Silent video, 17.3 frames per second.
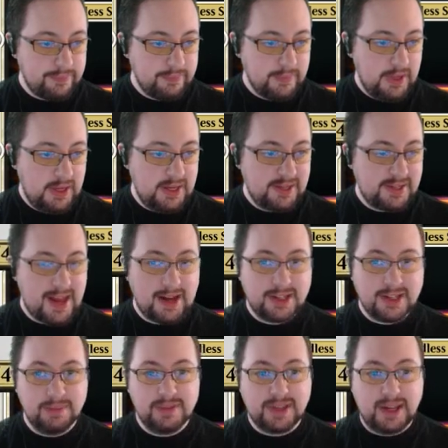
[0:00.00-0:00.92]
he
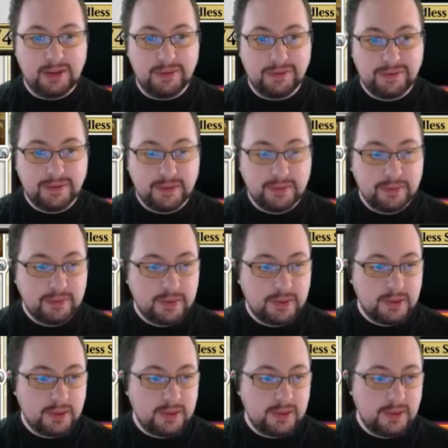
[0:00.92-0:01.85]
sacks himself.
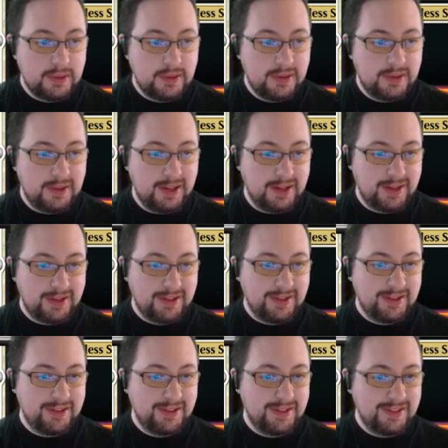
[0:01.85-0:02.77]
Like,
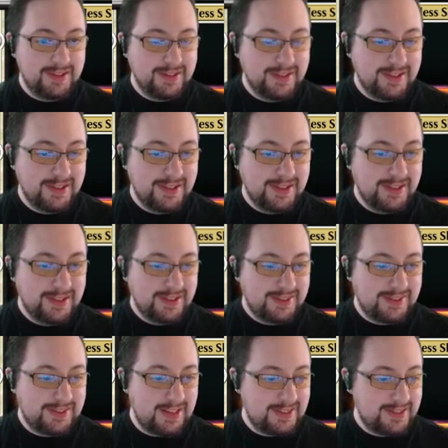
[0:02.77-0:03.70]

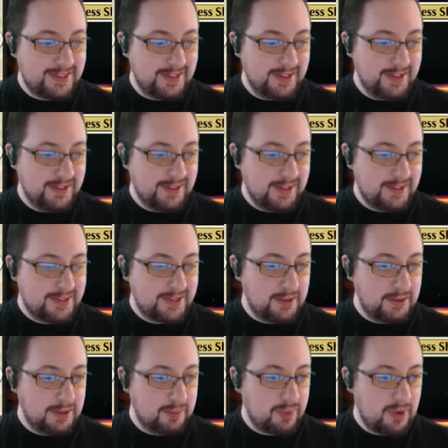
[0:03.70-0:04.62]
that's the
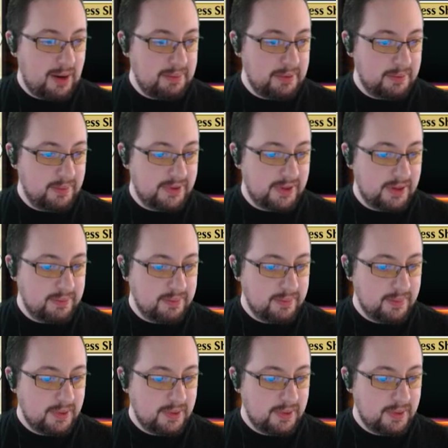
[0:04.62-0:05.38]
only problem with him.